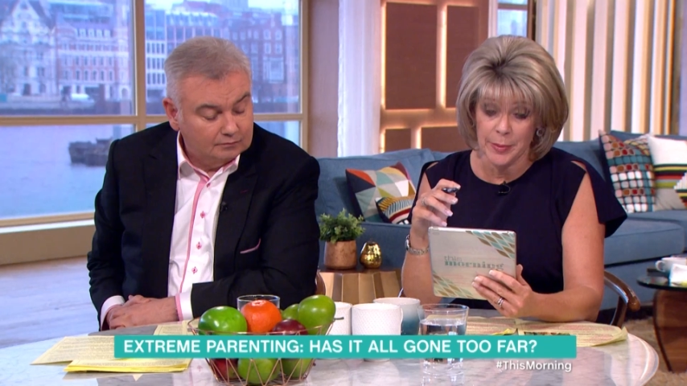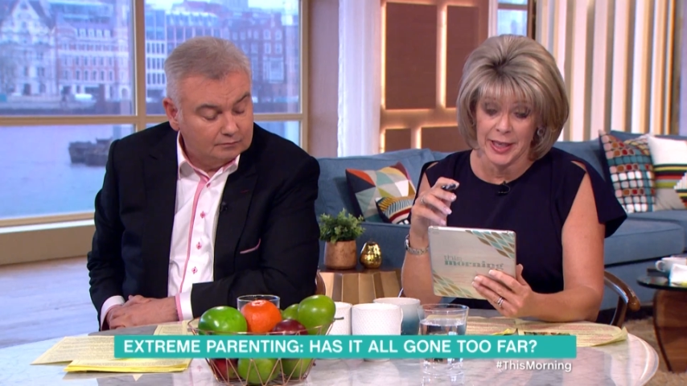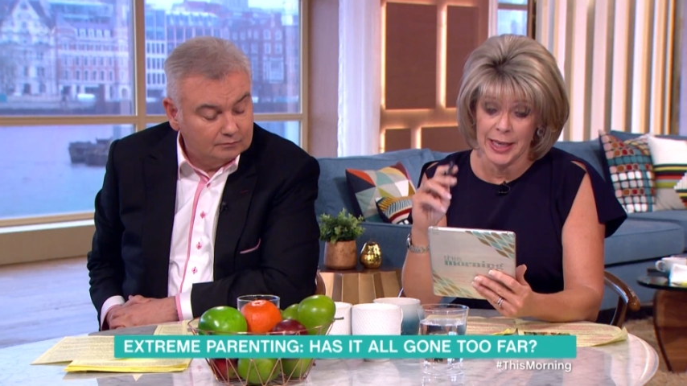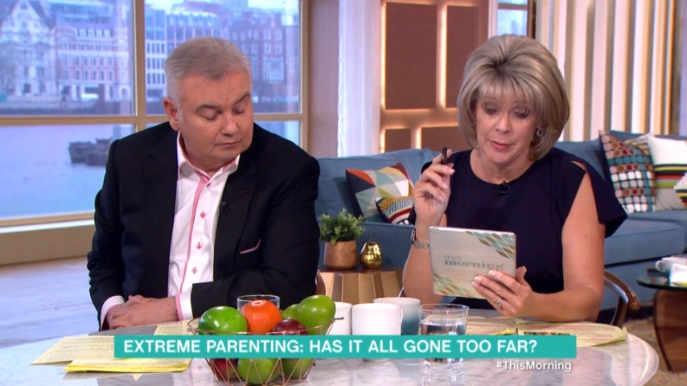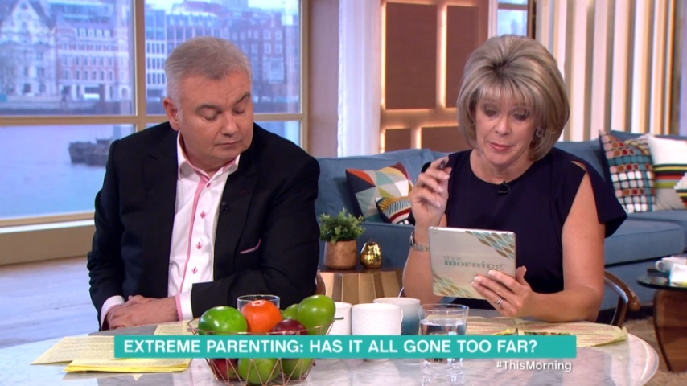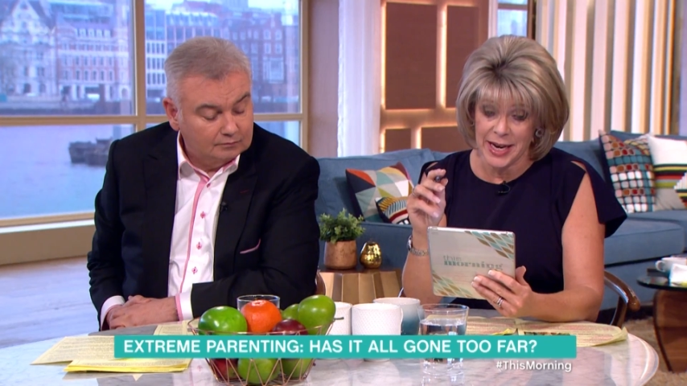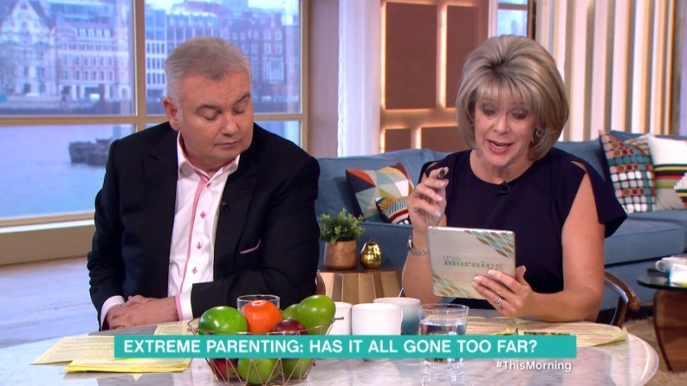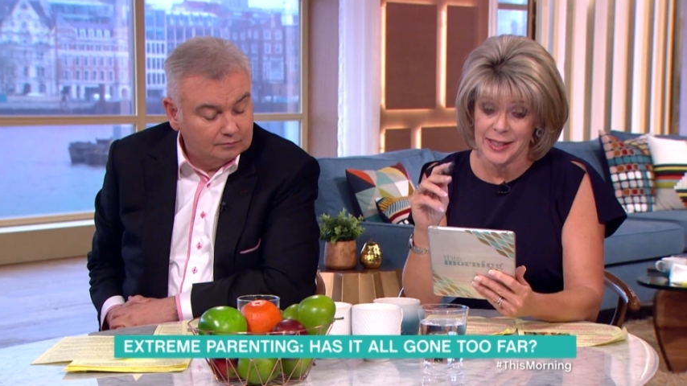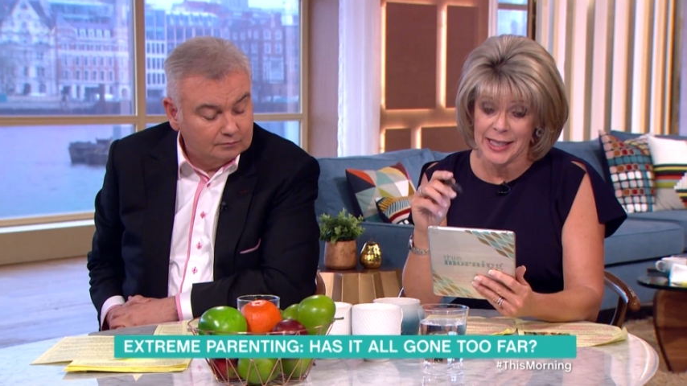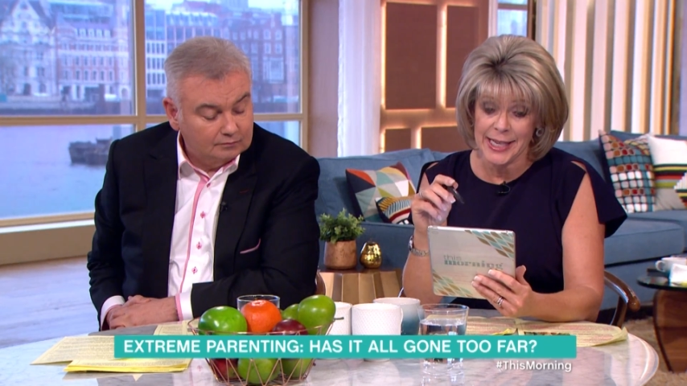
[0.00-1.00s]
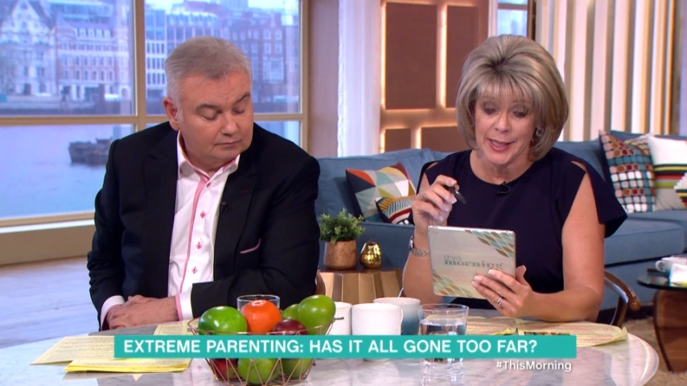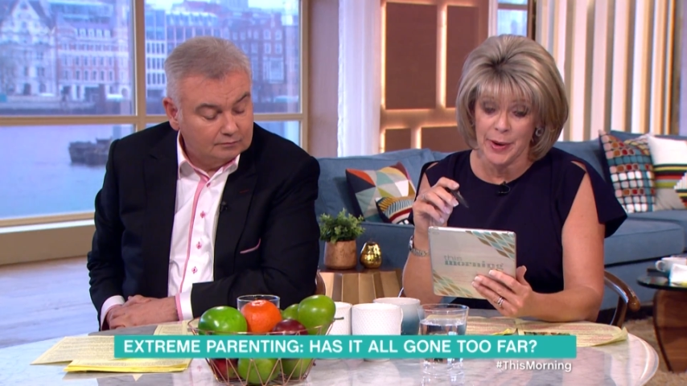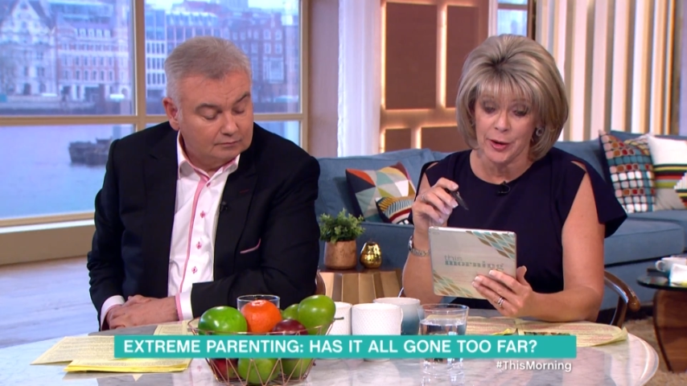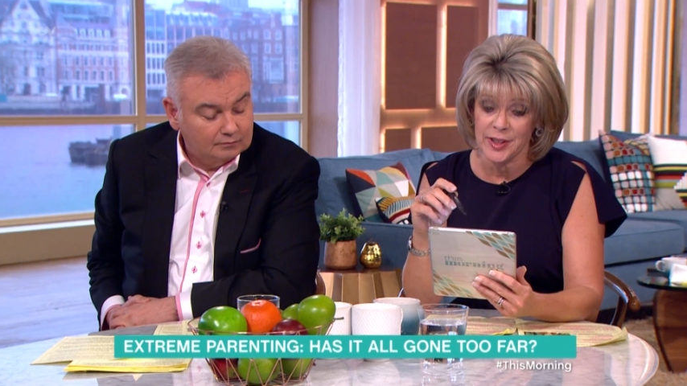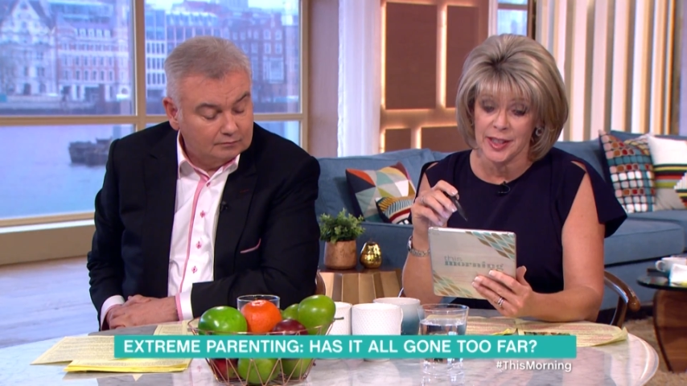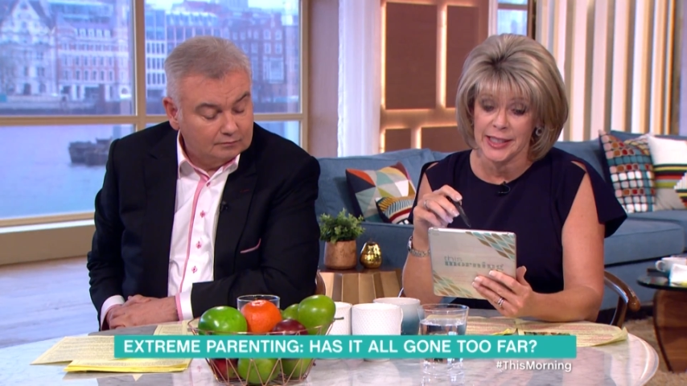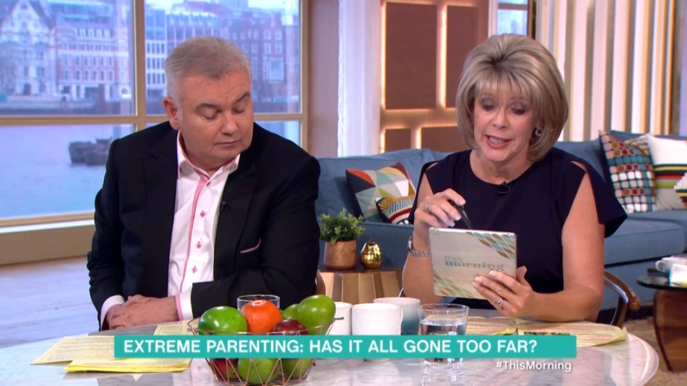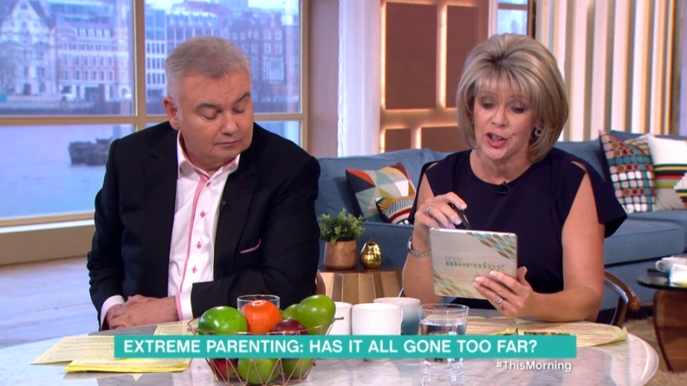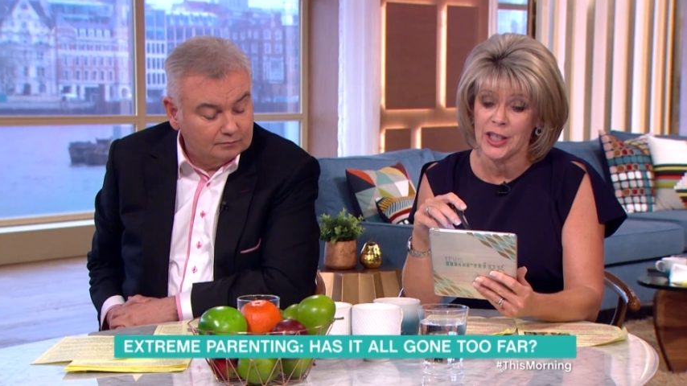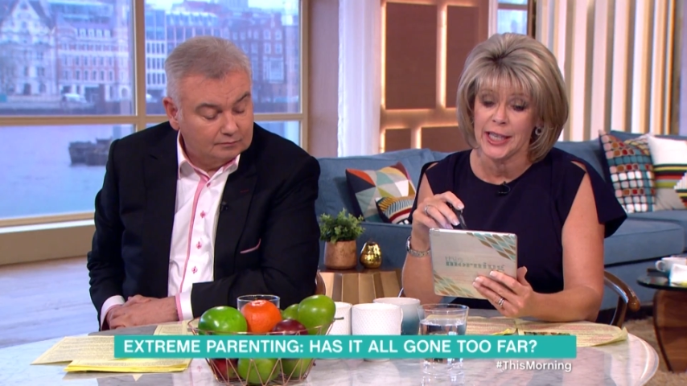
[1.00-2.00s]
Speaker 1: coming in mixed. Katie Beryl
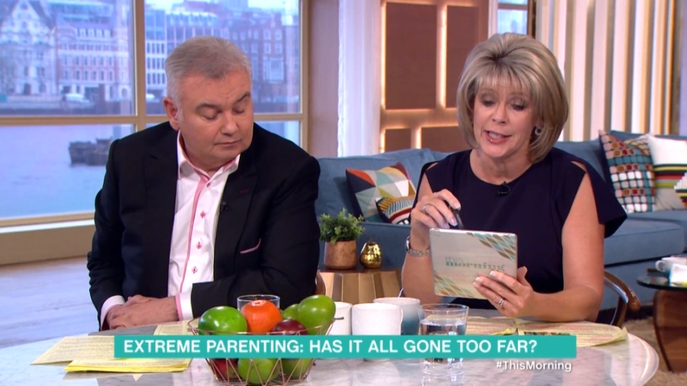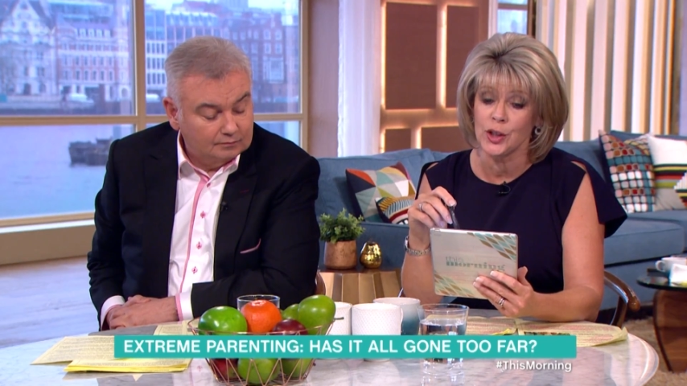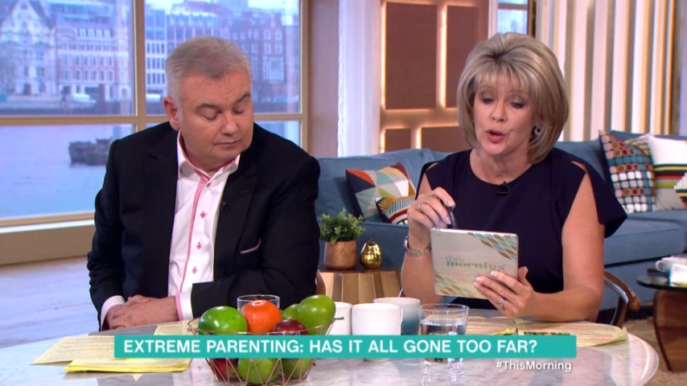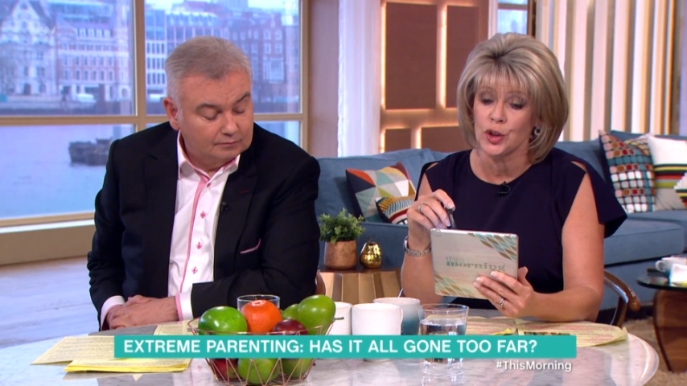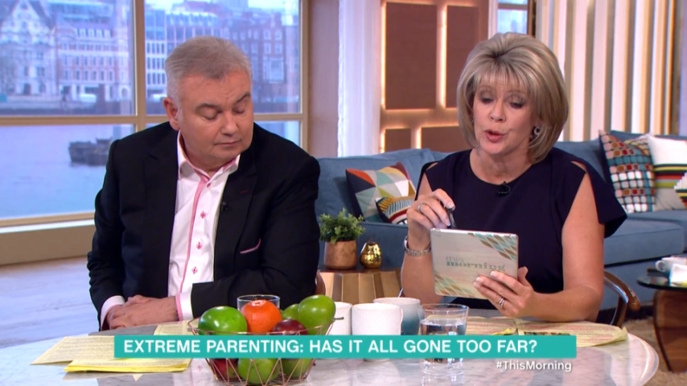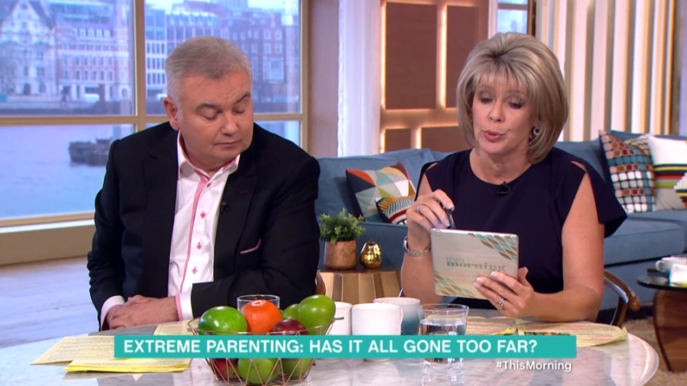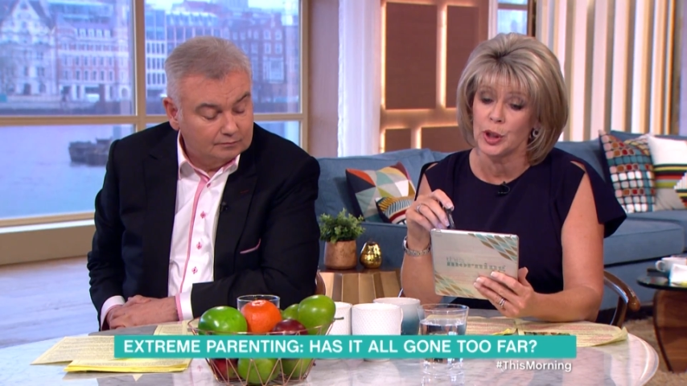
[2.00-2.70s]
says teaching kids not to